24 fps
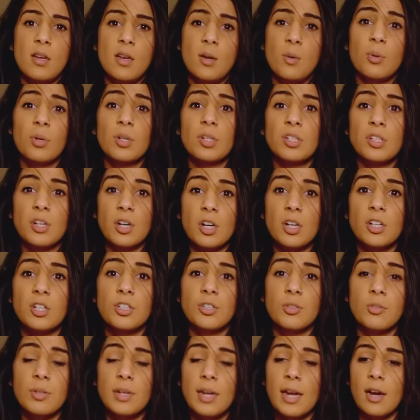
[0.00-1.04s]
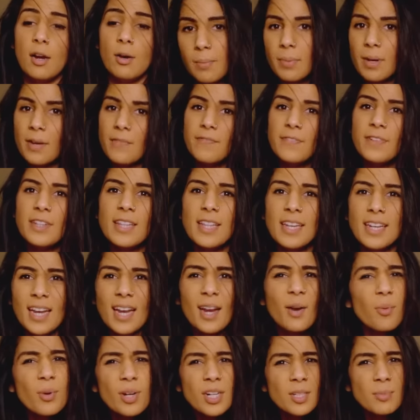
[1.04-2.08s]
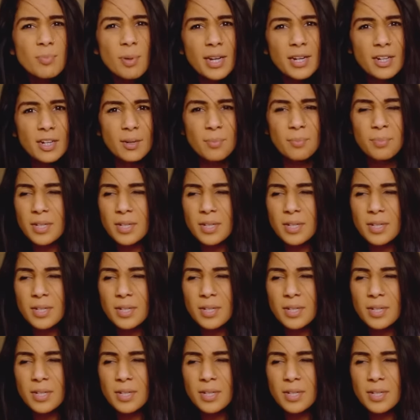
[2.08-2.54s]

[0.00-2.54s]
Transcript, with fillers: I want to start our shoot now. But I feel like it works better